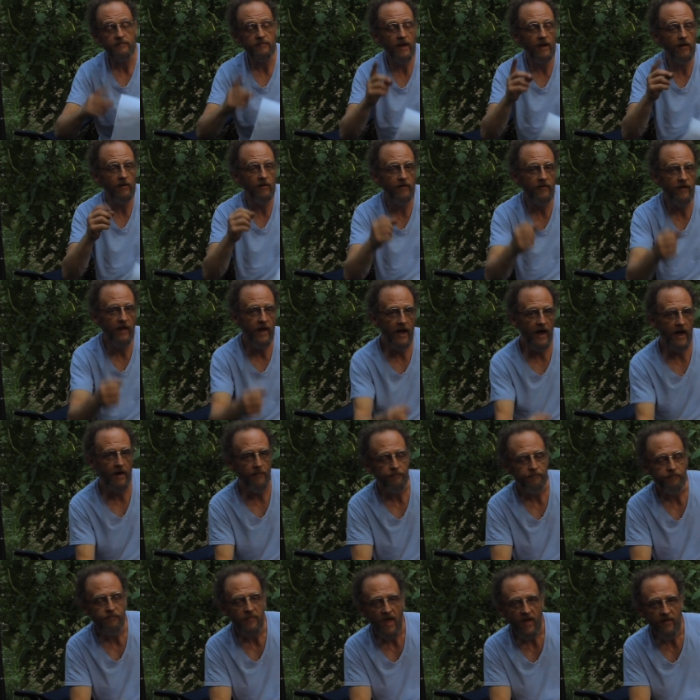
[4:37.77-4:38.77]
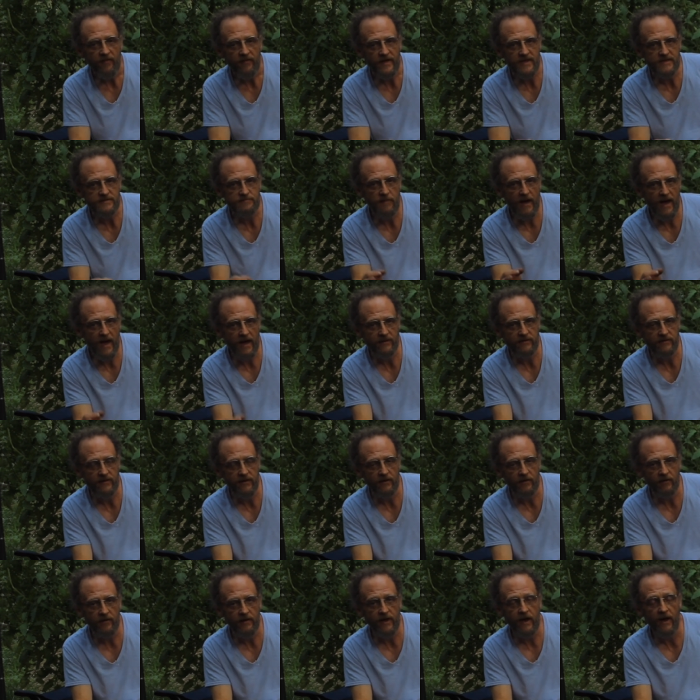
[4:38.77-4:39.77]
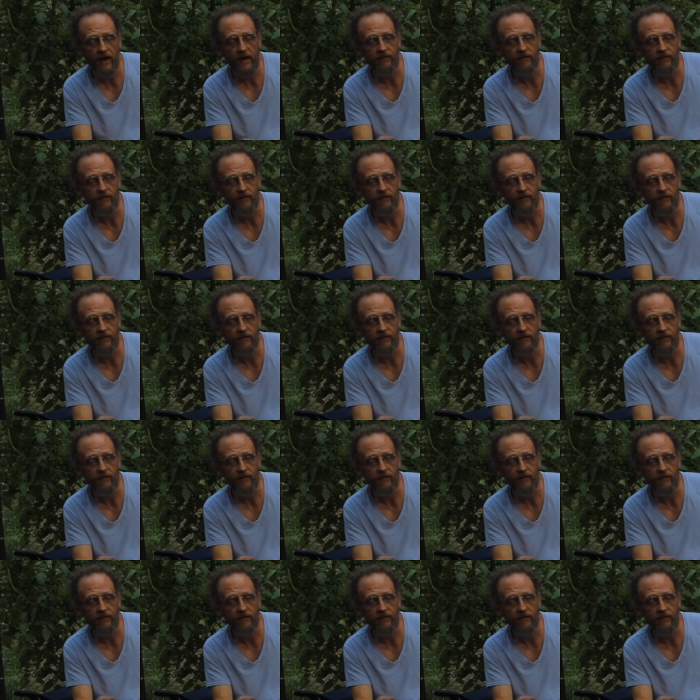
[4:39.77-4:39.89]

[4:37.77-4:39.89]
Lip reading: Not only that, these bacteria